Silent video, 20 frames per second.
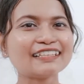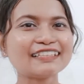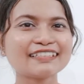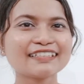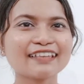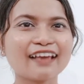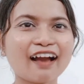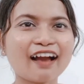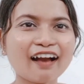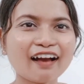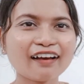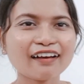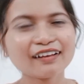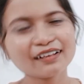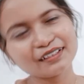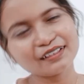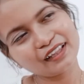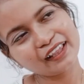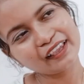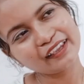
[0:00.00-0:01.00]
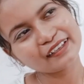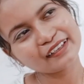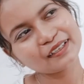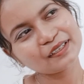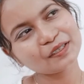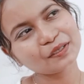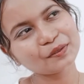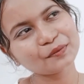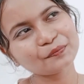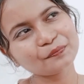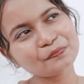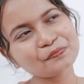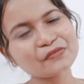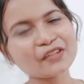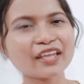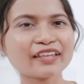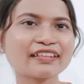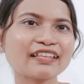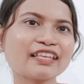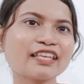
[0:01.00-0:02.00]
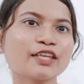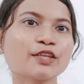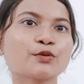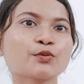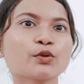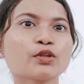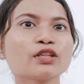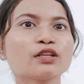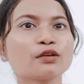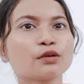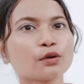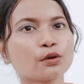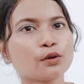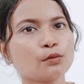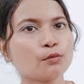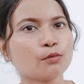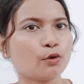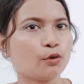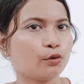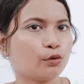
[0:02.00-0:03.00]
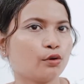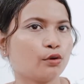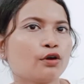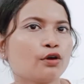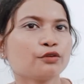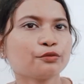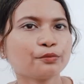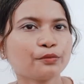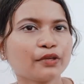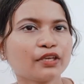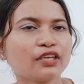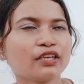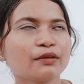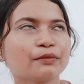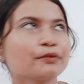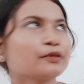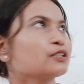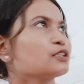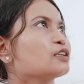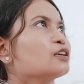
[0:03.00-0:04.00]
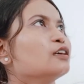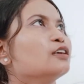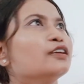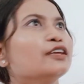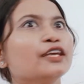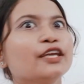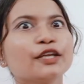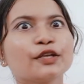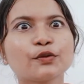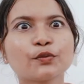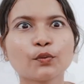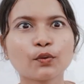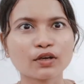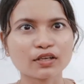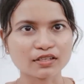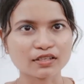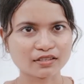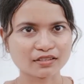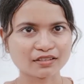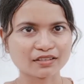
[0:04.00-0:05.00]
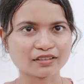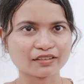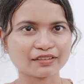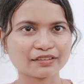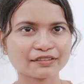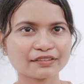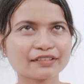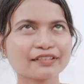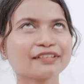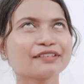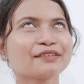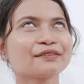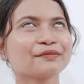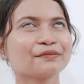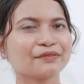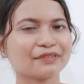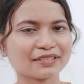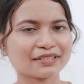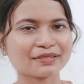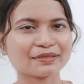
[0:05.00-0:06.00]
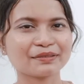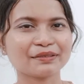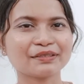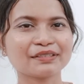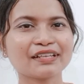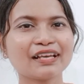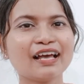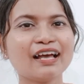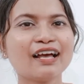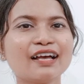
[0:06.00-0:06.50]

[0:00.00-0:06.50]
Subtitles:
Yeah, like I think it will grow more on me, but it was good. It was good.